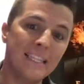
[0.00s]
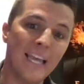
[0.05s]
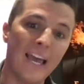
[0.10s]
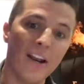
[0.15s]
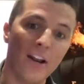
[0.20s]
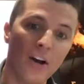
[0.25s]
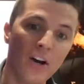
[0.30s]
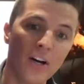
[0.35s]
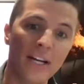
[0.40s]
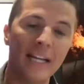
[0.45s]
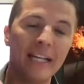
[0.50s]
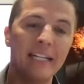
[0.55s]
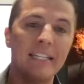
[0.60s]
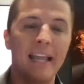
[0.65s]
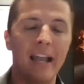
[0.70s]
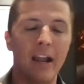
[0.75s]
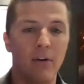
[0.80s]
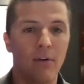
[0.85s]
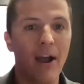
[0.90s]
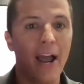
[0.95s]
that hook in
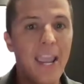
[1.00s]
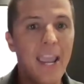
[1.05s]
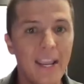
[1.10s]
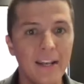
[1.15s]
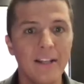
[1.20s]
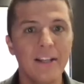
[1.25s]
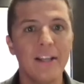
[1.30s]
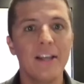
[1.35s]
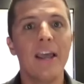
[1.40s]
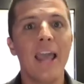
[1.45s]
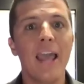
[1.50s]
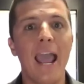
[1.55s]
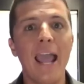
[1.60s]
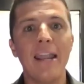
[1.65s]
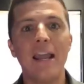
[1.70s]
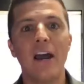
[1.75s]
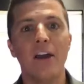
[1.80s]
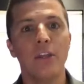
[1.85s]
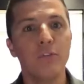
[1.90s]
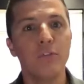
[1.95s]
there, right? And
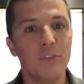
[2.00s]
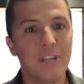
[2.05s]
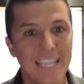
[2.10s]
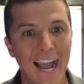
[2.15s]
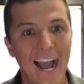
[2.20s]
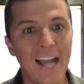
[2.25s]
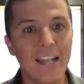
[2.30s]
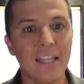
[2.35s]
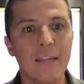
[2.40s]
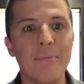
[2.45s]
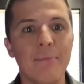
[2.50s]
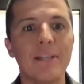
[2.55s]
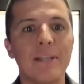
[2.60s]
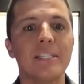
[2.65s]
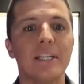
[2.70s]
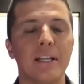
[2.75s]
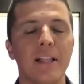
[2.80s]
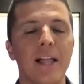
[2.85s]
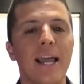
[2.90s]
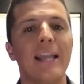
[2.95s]
now you've got them as a
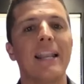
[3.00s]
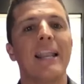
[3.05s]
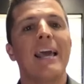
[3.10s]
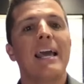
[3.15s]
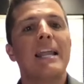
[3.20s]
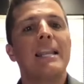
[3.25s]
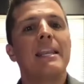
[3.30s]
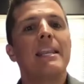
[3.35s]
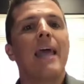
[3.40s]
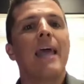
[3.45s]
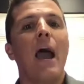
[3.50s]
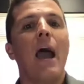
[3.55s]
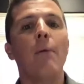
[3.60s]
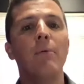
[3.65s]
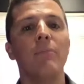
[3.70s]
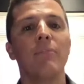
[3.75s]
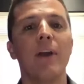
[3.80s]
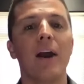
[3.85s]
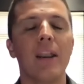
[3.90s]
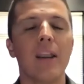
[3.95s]
client. Now
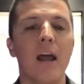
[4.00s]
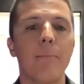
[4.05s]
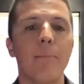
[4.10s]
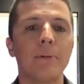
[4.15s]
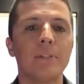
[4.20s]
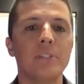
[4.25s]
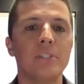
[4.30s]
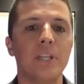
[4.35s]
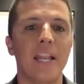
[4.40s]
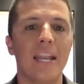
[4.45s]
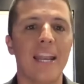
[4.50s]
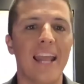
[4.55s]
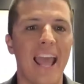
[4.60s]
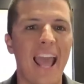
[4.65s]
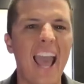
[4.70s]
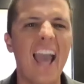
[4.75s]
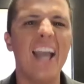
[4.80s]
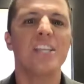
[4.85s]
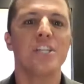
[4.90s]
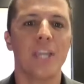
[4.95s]
we've got an opportunity
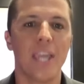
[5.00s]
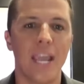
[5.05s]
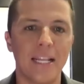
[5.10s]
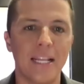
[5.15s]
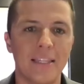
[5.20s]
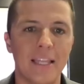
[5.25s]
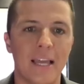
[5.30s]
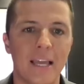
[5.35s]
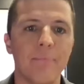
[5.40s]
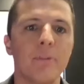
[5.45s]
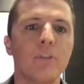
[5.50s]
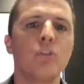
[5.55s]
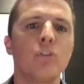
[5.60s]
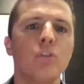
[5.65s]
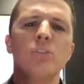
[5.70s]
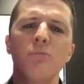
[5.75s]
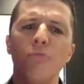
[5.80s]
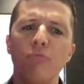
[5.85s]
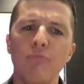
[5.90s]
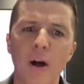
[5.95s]
to educate them. Do
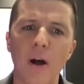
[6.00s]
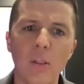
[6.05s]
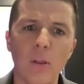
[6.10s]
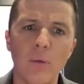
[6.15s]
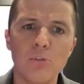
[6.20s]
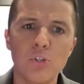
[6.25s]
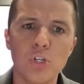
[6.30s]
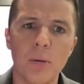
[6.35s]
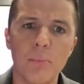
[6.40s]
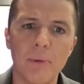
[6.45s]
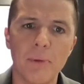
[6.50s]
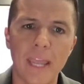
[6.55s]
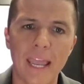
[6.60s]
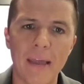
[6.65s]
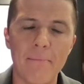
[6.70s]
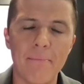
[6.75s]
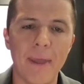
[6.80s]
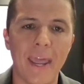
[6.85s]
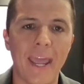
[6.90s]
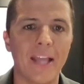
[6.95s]
some follow-up drip
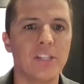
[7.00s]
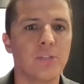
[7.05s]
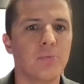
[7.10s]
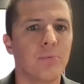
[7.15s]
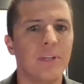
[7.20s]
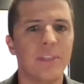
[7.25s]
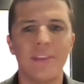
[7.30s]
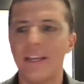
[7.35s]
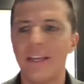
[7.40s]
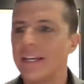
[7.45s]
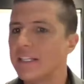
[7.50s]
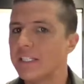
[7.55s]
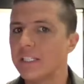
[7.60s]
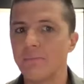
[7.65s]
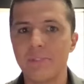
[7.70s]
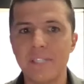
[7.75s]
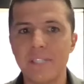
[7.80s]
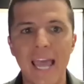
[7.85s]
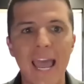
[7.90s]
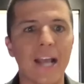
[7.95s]
campaigns with
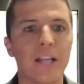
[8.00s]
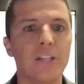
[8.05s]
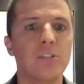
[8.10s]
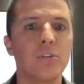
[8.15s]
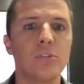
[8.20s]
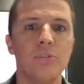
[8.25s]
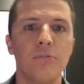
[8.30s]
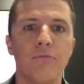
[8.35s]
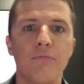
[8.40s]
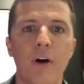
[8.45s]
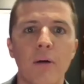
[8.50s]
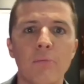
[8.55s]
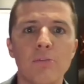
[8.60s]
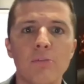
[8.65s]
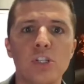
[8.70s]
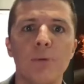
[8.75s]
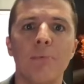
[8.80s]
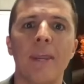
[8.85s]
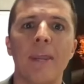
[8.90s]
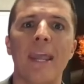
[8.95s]
some text. Do some follow-up
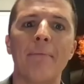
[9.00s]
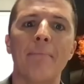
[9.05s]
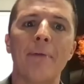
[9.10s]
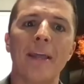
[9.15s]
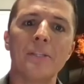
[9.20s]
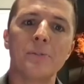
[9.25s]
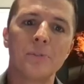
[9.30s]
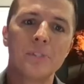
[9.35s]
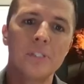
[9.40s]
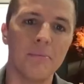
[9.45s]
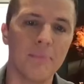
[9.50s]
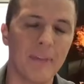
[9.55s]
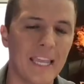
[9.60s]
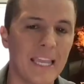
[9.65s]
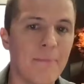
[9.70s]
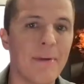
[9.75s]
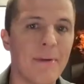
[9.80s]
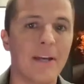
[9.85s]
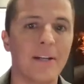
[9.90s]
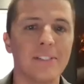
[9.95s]
drip campaigns with some
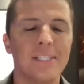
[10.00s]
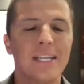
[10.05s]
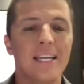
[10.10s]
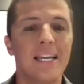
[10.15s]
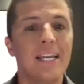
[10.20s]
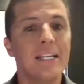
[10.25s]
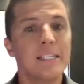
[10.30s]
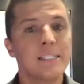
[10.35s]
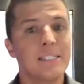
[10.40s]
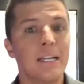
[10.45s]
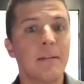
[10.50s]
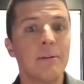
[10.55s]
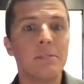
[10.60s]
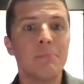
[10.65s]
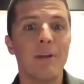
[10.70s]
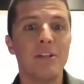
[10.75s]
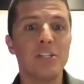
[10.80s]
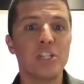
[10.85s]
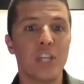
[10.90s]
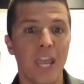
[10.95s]
emails. Send them
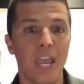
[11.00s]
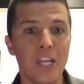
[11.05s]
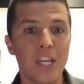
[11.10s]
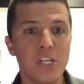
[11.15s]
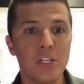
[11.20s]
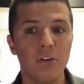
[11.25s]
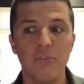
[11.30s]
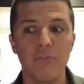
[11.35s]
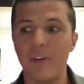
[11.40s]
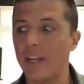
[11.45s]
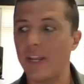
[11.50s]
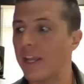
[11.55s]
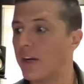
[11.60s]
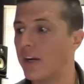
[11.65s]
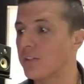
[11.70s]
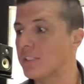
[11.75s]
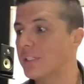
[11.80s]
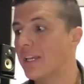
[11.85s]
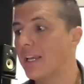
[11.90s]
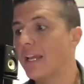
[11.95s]
some educational
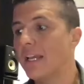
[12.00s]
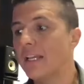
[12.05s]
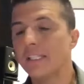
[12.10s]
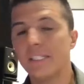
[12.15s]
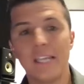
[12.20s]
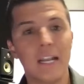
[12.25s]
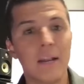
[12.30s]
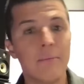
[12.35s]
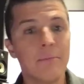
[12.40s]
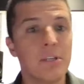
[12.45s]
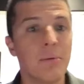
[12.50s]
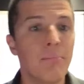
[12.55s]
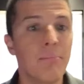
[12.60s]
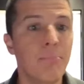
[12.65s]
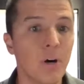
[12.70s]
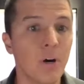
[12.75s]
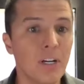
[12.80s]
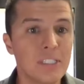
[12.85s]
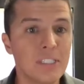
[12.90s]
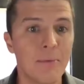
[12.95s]
videos. Send them some
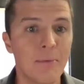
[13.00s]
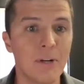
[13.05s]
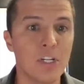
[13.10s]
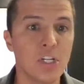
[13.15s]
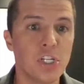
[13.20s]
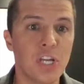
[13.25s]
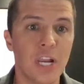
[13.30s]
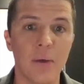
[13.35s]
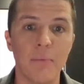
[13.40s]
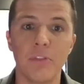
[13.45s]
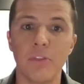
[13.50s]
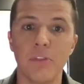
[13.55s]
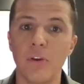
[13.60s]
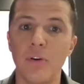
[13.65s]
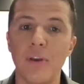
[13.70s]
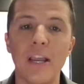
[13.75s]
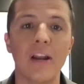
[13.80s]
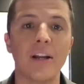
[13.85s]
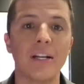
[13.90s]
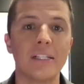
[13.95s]
books I'm going to share with you
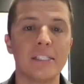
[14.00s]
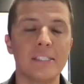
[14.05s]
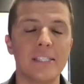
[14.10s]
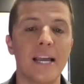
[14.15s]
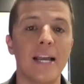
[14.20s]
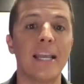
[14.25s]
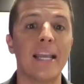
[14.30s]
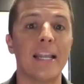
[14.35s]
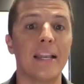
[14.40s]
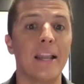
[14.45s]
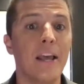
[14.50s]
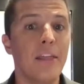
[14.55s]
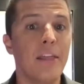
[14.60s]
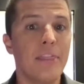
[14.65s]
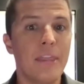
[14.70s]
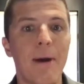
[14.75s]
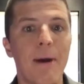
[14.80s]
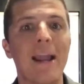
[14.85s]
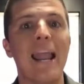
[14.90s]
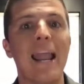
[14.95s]
here in a second
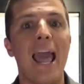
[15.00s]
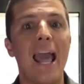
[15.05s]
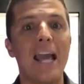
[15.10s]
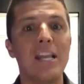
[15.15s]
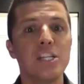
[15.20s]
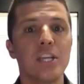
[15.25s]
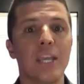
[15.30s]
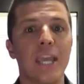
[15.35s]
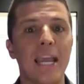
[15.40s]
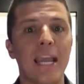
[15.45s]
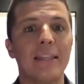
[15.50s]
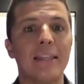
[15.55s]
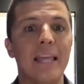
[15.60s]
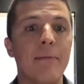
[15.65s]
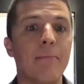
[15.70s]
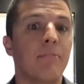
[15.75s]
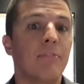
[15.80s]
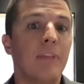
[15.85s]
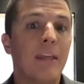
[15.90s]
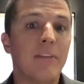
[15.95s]
that might educate
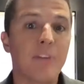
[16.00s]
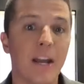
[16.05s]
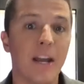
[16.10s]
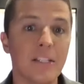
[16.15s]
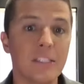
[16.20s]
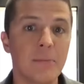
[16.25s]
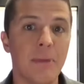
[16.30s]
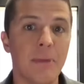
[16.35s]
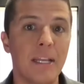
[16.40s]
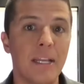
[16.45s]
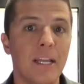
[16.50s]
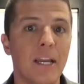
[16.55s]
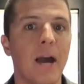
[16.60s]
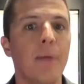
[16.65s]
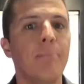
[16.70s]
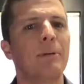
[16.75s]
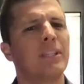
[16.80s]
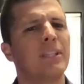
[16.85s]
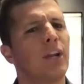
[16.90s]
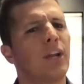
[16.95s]
them if they've got some
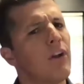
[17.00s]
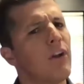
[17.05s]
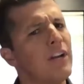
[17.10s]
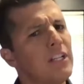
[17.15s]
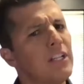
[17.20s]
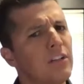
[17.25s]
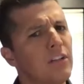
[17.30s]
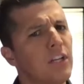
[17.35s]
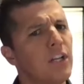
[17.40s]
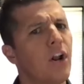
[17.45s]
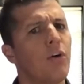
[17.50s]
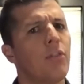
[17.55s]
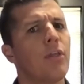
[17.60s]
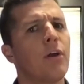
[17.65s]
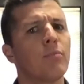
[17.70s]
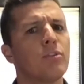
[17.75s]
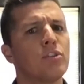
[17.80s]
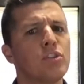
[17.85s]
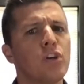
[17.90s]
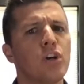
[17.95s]
income, but they're very, you know, they're
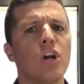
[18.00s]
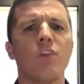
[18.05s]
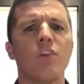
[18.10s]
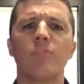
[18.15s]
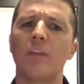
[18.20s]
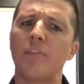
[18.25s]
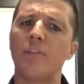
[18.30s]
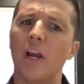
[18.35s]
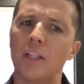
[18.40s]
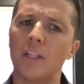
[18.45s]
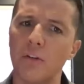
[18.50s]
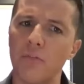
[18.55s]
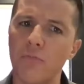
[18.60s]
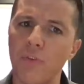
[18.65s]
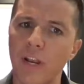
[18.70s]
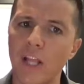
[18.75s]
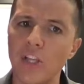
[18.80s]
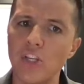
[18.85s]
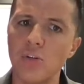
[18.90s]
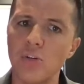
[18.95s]
reserved. They've got their
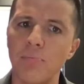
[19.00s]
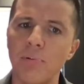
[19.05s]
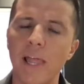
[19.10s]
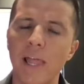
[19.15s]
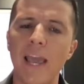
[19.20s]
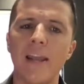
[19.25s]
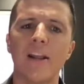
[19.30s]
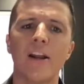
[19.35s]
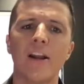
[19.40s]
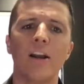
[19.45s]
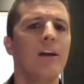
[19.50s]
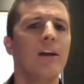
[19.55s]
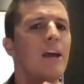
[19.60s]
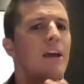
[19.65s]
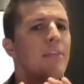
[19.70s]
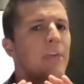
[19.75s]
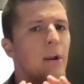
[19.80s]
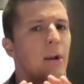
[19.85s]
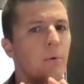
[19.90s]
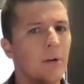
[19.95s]
financial planner.
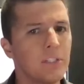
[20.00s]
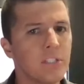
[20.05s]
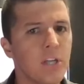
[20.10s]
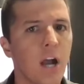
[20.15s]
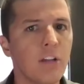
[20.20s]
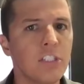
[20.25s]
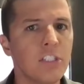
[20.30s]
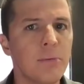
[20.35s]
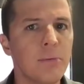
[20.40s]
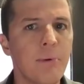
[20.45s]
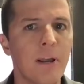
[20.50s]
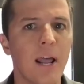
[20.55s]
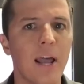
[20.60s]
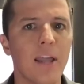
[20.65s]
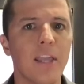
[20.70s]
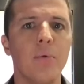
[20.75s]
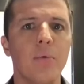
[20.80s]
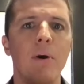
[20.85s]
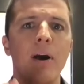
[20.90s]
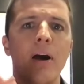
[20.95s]
They don't want to talk to you about
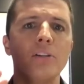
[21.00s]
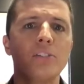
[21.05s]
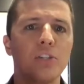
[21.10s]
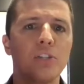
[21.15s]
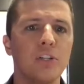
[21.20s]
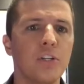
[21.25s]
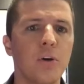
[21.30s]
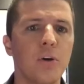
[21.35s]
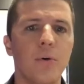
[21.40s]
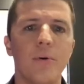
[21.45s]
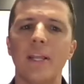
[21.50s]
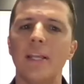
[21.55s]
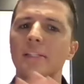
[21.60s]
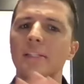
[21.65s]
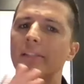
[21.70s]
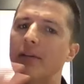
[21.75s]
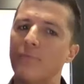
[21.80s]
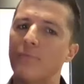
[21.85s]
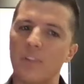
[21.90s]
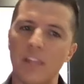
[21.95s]
IULs or annuities.
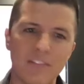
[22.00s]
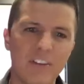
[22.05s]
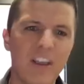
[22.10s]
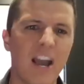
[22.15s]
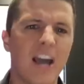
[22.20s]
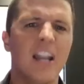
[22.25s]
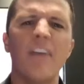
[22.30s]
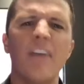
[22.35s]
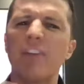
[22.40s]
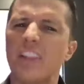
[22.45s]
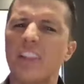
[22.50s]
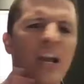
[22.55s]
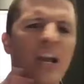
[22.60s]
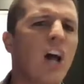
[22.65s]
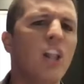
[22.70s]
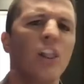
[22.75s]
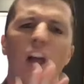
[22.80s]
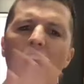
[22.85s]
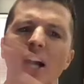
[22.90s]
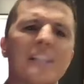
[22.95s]
They've got everything
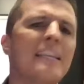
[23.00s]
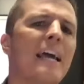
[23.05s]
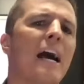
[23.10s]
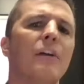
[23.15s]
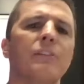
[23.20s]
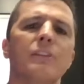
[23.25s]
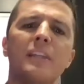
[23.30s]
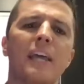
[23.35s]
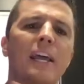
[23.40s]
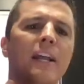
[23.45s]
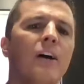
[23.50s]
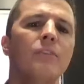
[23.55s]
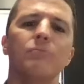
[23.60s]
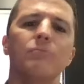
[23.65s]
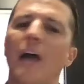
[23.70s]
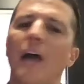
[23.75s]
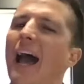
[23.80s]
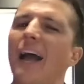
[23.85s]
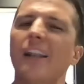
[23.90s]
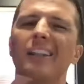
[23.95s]
on lockdown that they don't.
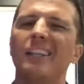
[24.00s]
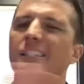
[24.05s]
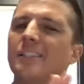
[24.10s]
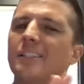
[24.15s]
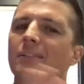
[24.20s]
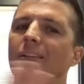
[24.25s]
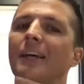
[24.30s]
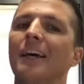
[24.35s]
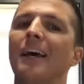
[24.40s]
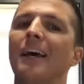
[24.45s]
Listen,